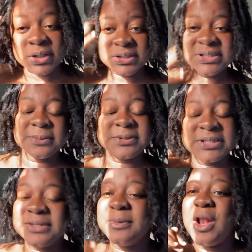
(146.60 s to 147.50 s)
since I'm
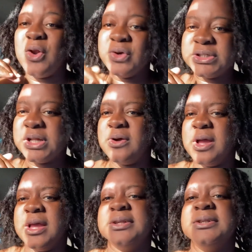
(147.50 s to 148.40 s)
starting my locks now,
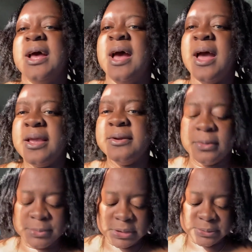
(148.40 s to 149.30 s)
guys, I
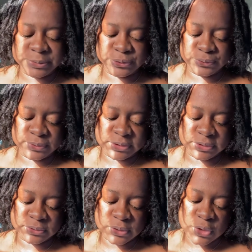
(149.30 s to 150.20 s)
am gonna be
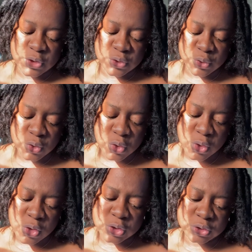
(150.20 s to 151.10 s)
using, you know,
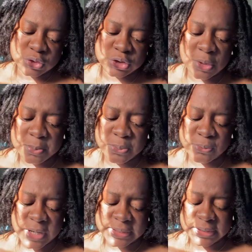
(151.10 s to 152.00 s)

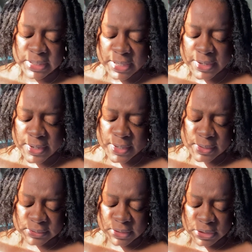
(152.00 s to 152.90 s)
shampoo that they
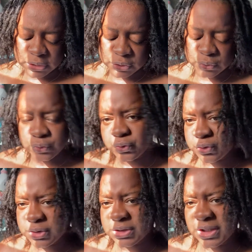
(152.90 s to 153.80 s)

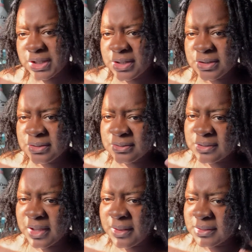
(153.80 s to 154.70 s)
use in
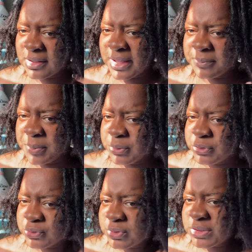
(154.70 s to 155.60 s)
the, like, we
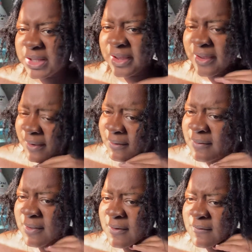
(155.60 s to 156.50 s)
use in the hair,
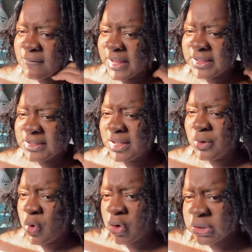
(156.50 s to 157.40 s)
like in the
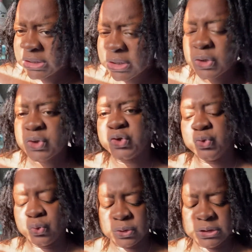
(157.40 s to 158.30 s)
locks.
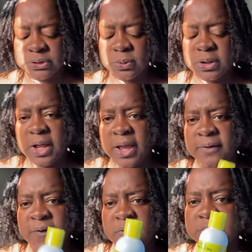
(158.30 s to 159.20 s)
So this one, I
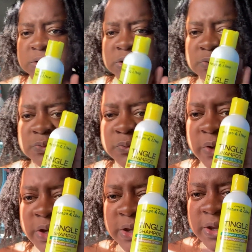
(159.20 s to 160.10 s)
found this one
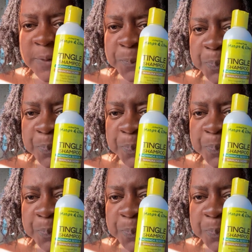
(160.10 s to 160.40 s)
right here.